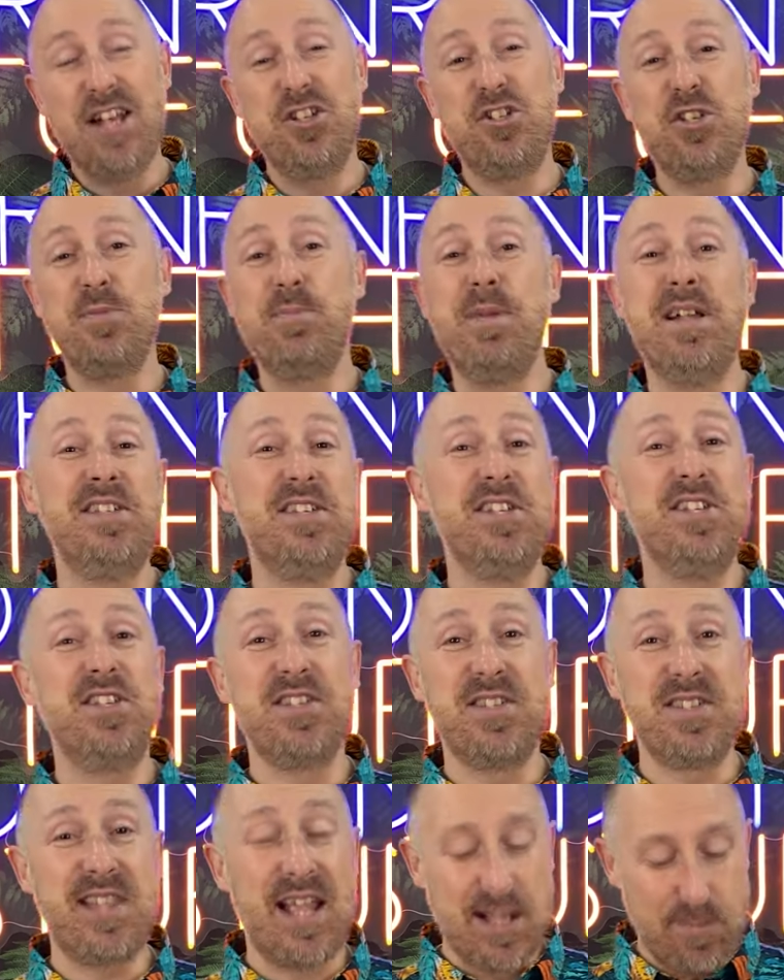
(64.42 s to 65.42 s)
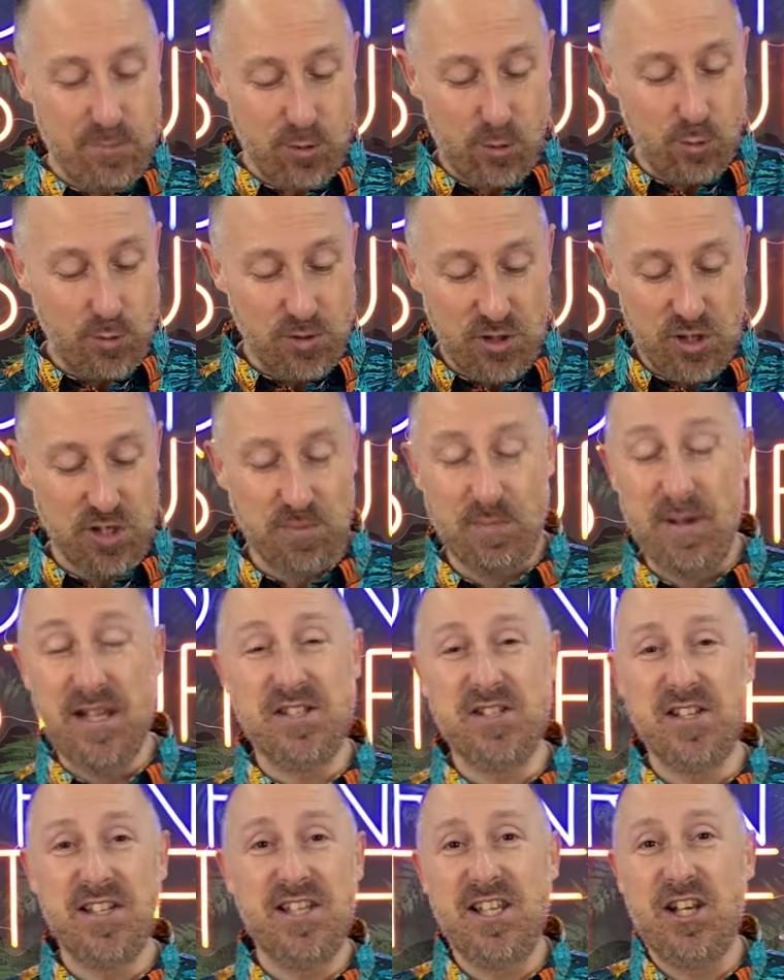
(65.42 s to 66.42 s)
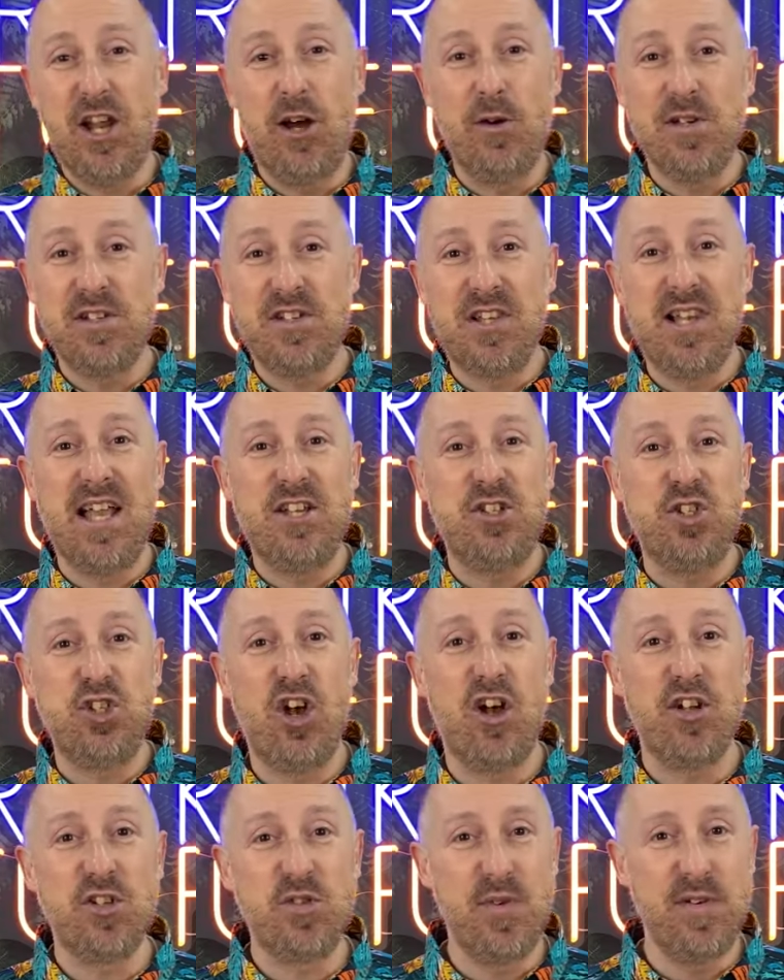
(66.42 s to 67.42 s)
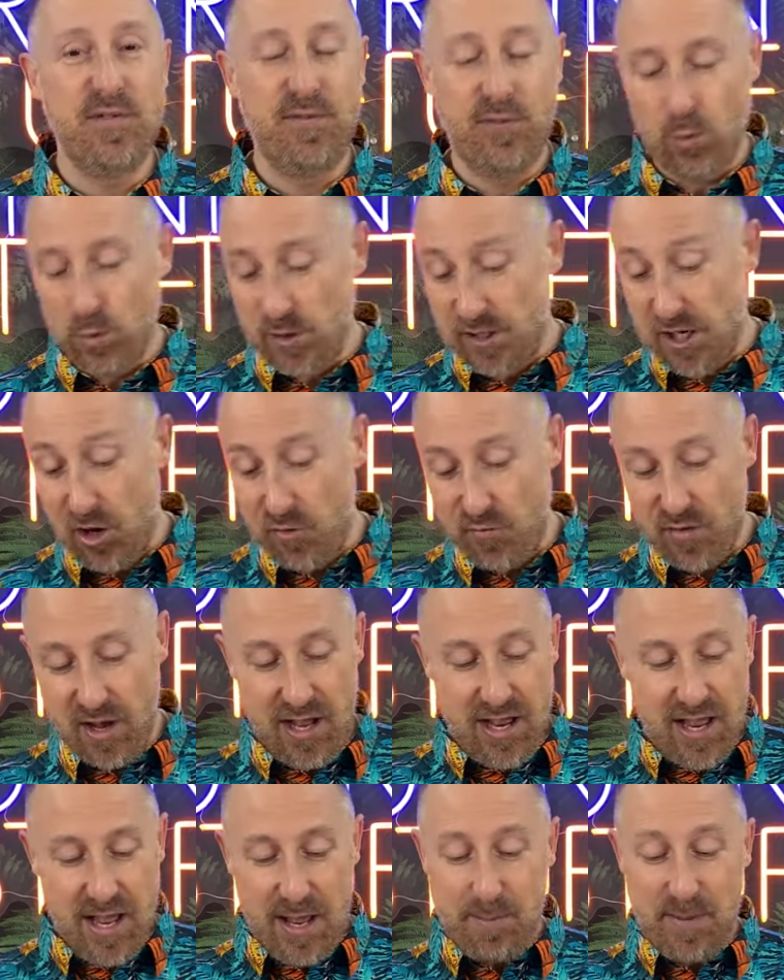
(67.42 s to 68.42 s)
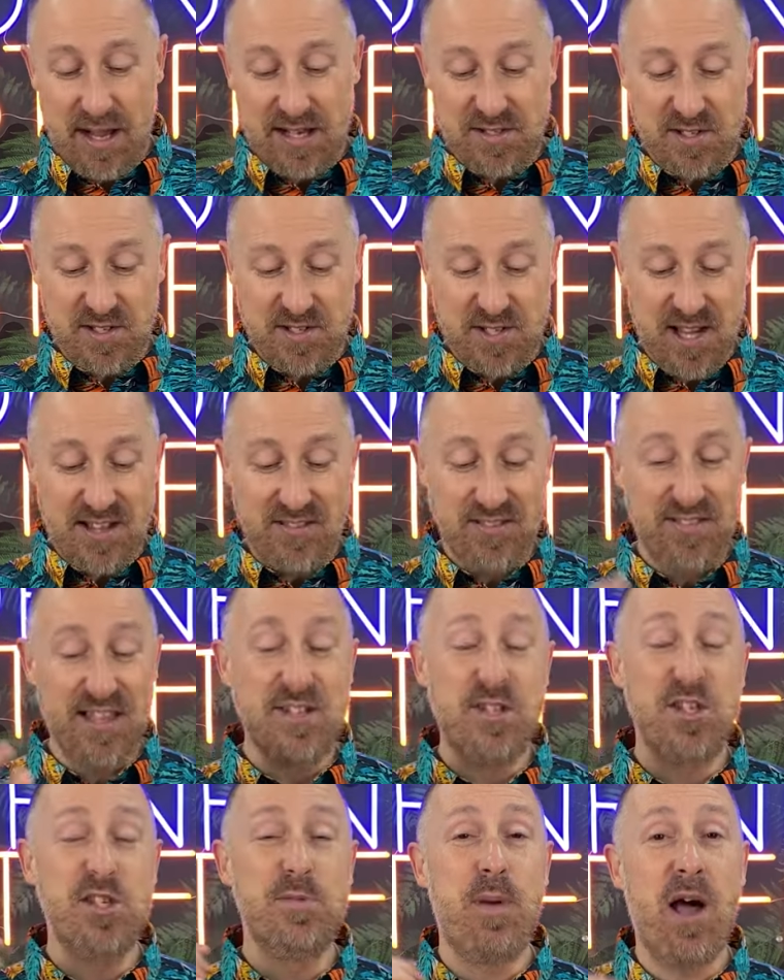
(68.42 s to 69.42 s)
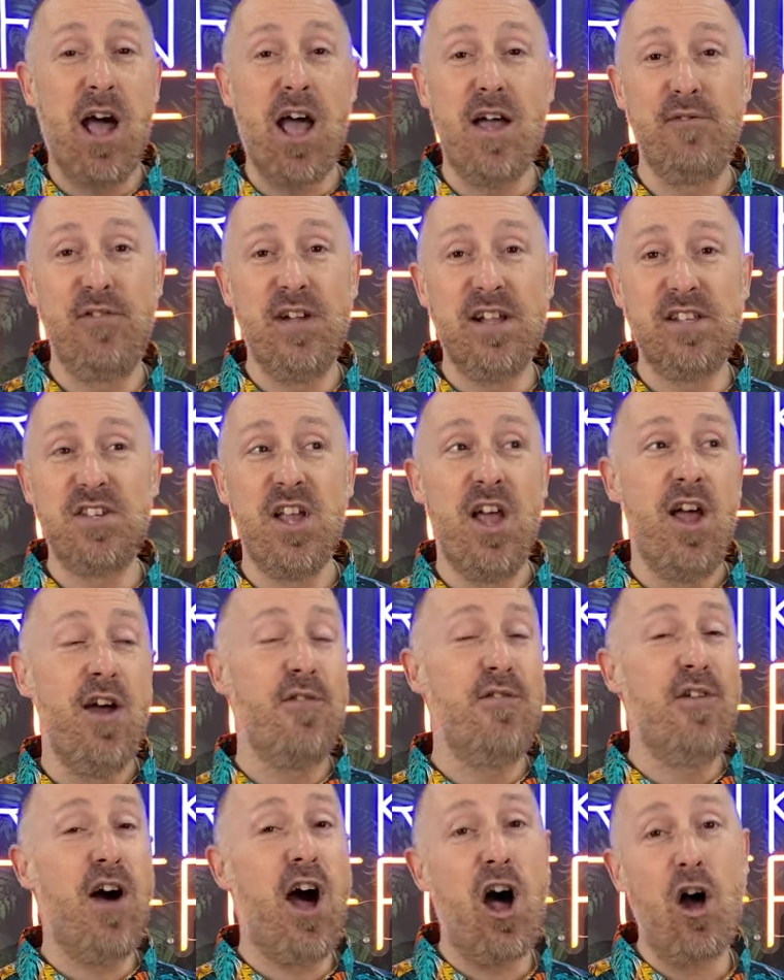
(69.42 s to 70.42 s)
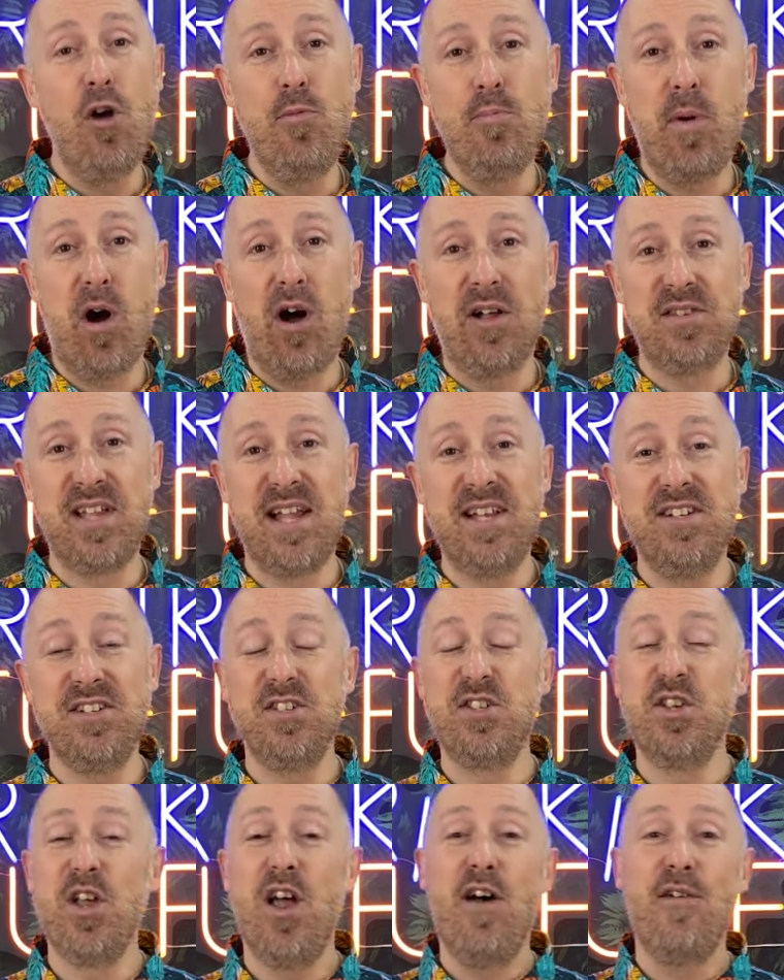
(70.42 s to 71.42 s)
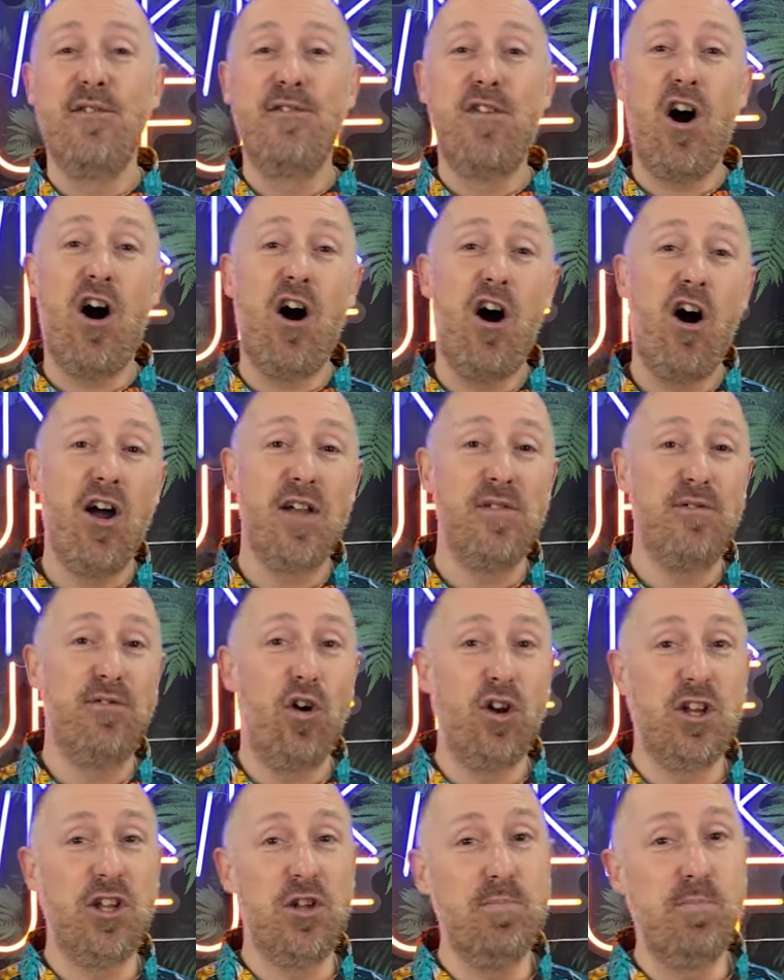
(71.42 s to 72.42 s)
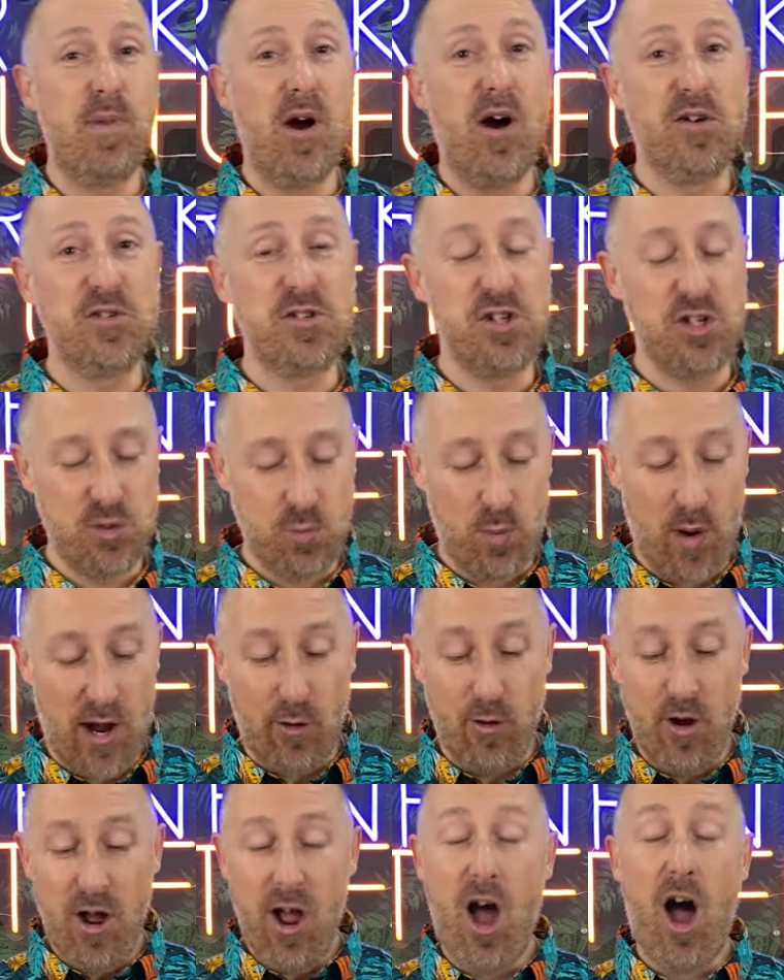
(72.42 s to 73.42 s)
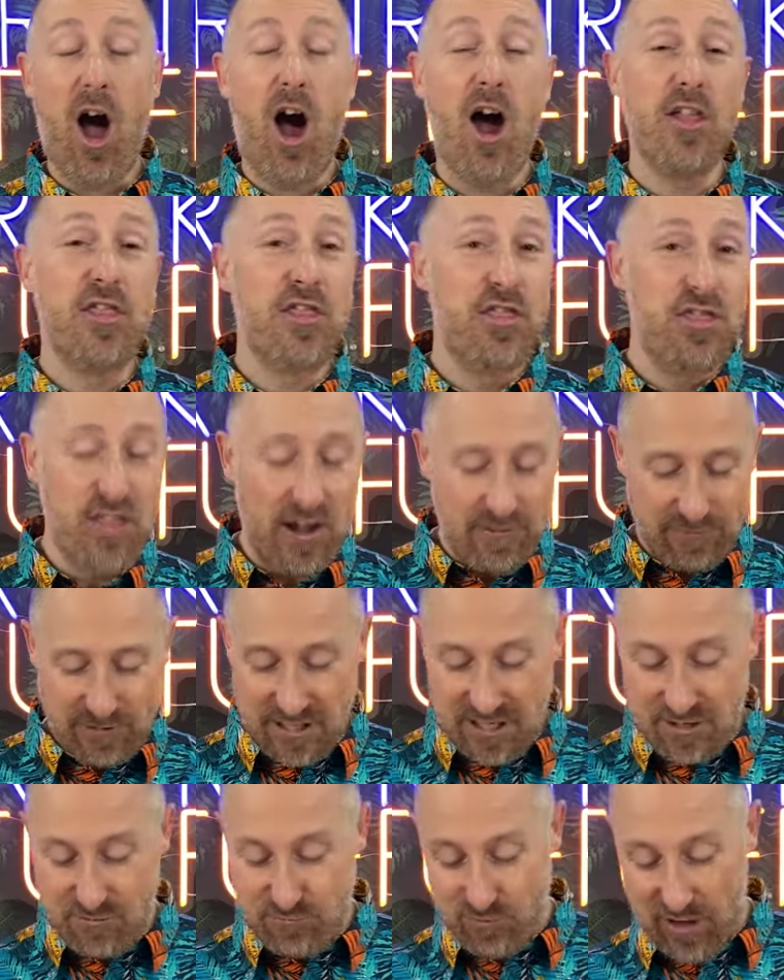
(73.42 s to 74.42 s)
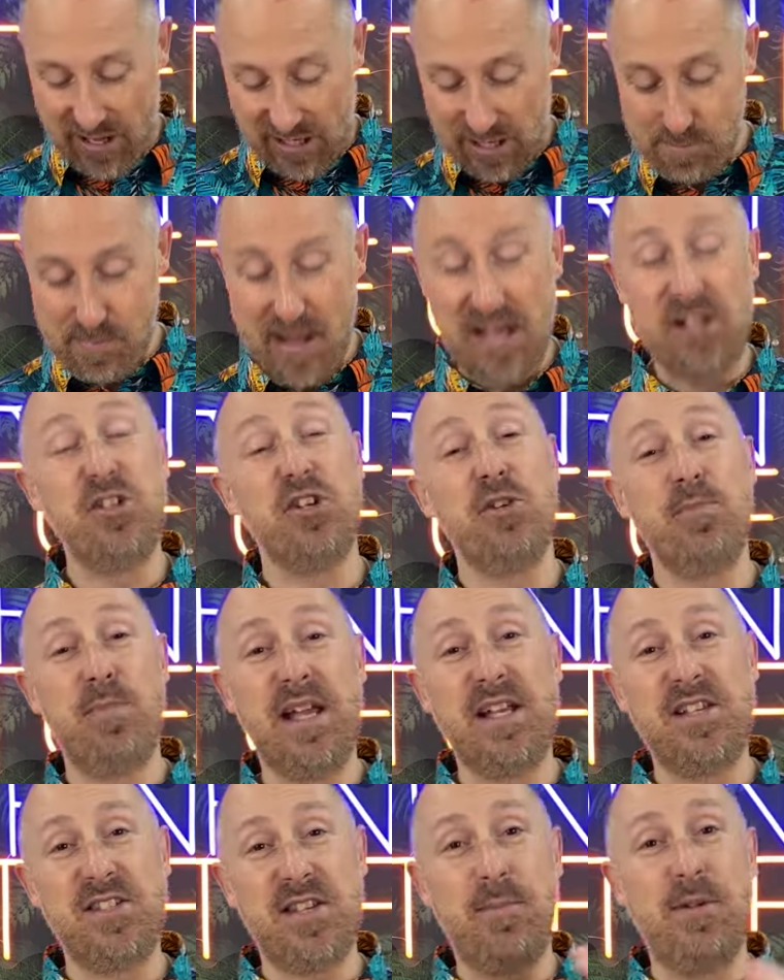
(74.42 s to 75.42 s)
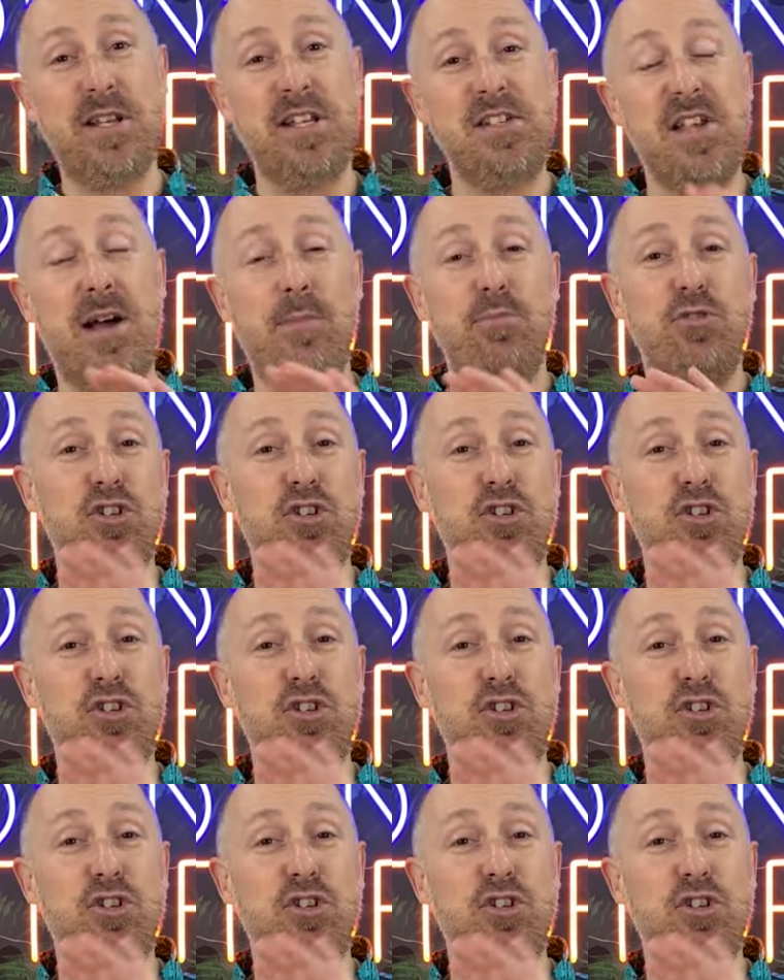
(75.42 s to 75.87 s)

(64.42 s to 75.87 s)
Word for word: Just means it's stable just means that you know it's less chance of it falling over. But as I say, this is perfect for home bartenders, for high volume bars as well. I thoroughly recommend you pick some of these up.